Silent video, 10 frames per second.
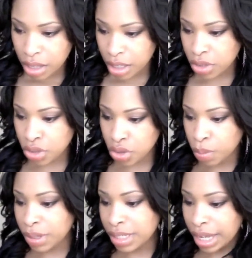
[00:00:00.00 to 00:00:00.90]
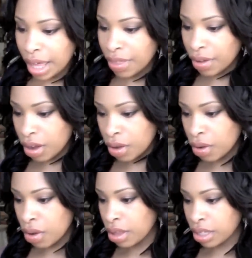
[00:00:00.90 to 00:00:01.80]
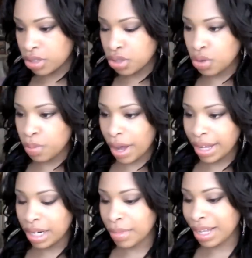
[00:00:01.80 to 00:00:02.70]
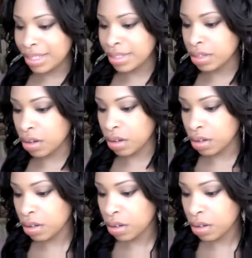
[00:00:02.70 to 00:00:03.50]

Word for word: these two put together, these two by Illamasqua,